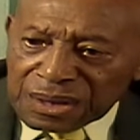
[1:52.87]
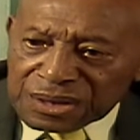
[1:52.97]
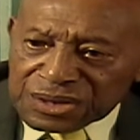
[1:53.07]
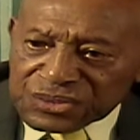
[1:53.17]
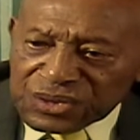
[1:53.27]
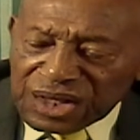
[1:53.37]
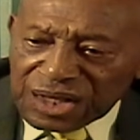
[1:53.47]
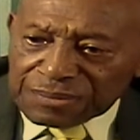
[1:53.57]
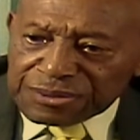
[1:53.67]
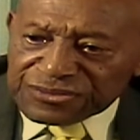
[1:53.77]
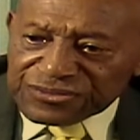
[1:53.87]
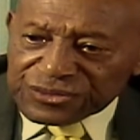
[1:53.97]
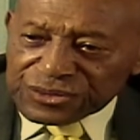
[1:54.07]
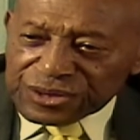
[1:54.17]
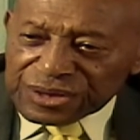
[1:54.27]
good while
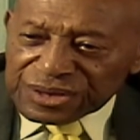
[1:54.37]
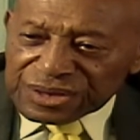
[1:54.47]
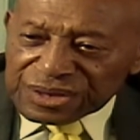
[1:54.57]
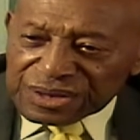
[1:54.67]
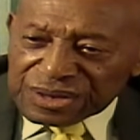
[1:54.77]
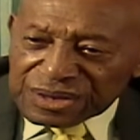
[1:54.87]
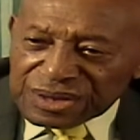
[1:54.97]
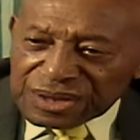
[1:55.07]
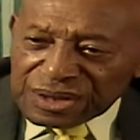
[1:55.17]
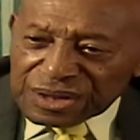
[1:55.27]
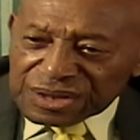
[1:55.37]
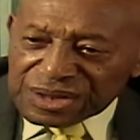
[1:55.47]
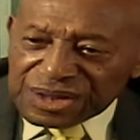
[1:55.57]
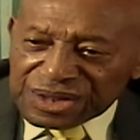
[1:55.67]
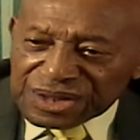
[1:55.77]
before
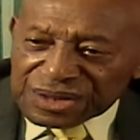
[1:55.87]
King